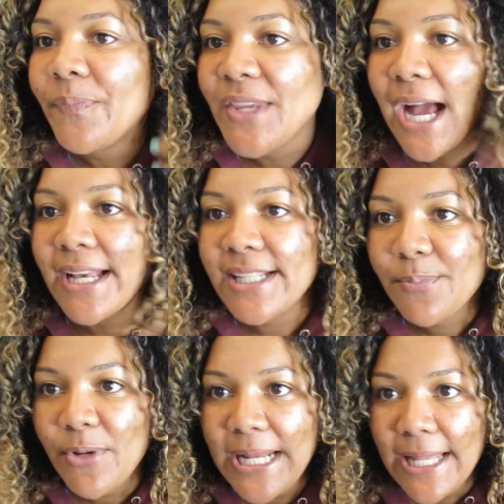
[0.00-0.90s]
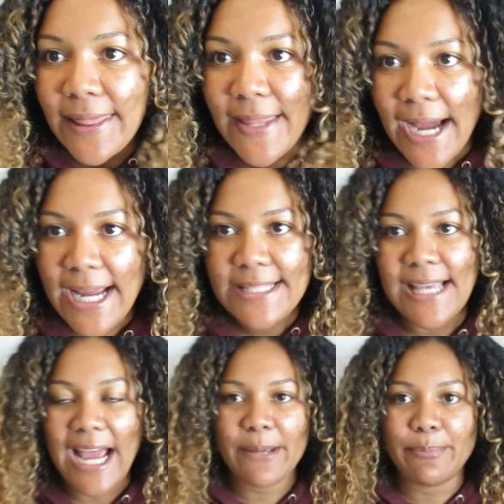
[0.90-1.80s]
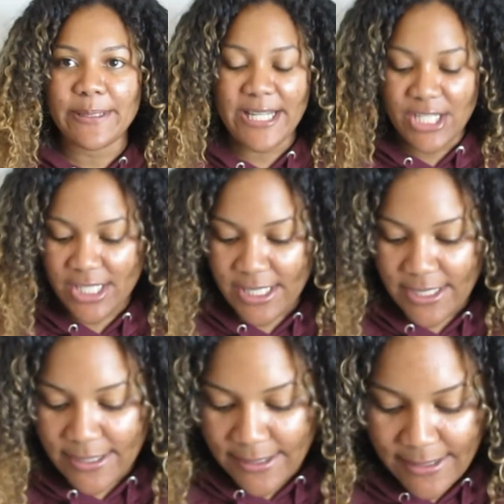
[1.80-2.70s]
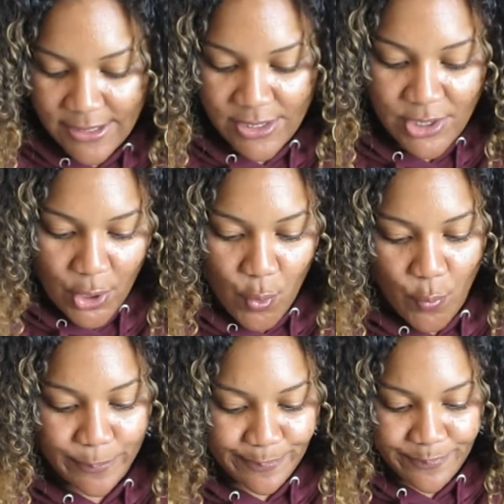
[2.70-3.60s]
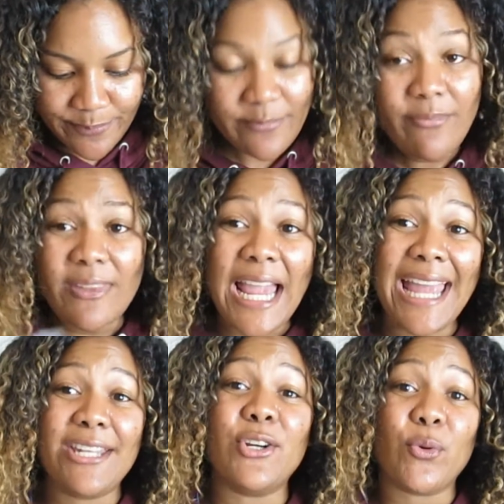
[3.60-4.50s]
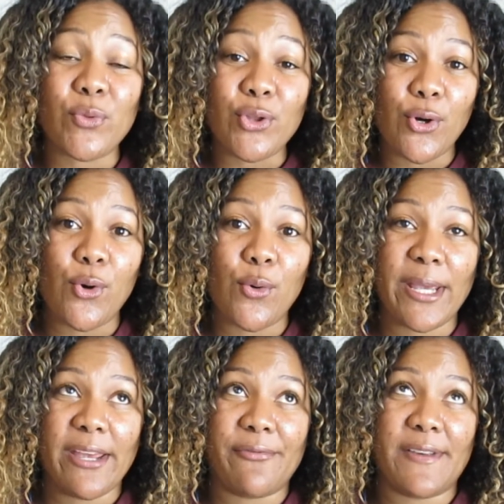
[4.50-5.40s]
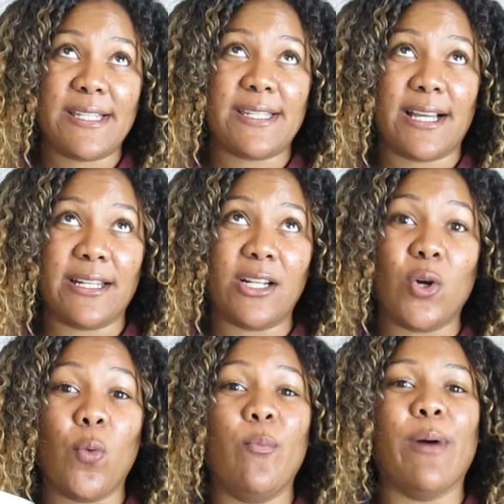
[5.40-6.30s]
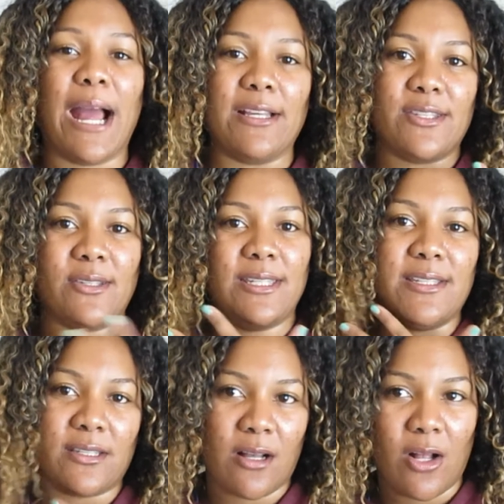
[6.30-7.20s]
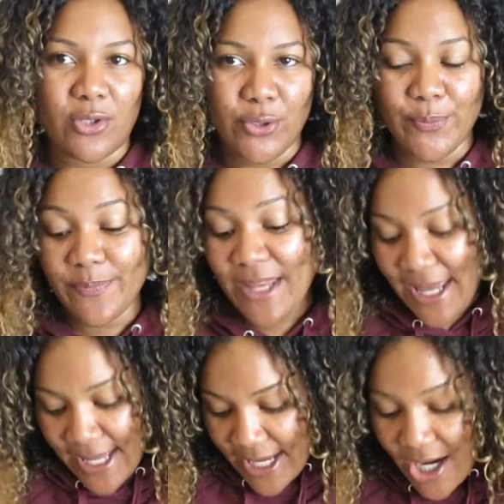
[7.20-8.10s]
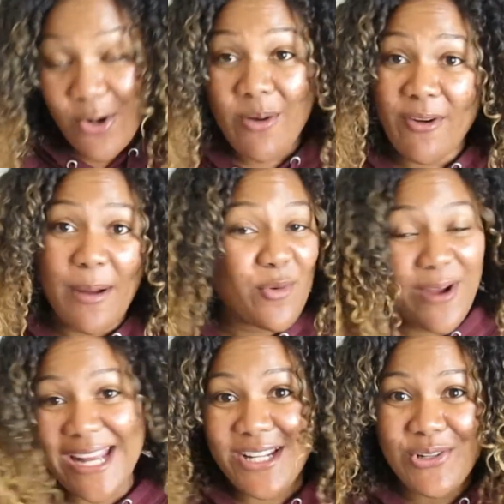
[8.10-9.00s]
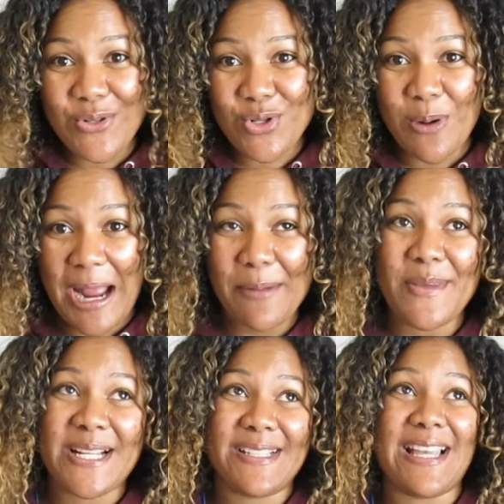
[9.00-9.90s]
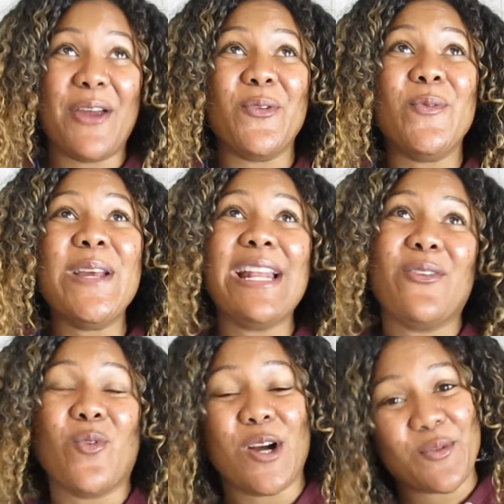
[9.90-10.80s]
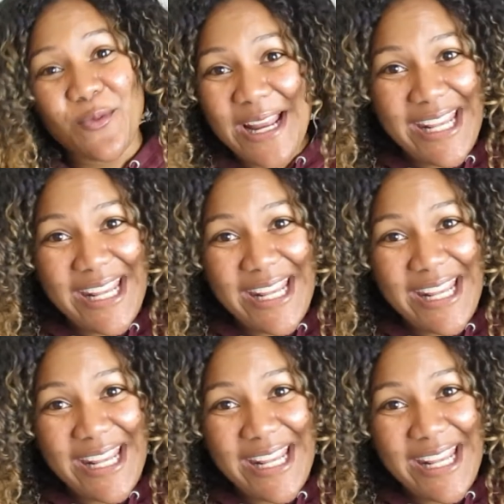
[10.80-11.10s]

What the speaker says: Yeah, it's pretty light. I bleach it, so I don't know if it's gonna go back to this color. However, I'm ready to try because I really want red